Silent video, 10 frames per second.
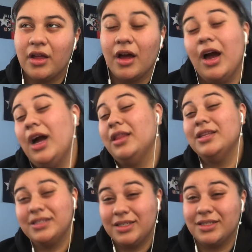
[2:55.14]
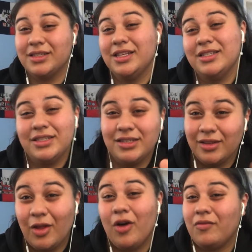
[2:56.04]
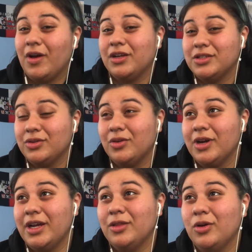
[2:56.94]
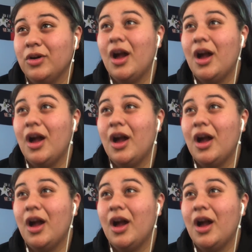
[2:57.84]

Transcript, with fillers: Uh, this is this is a long fucking story. Look,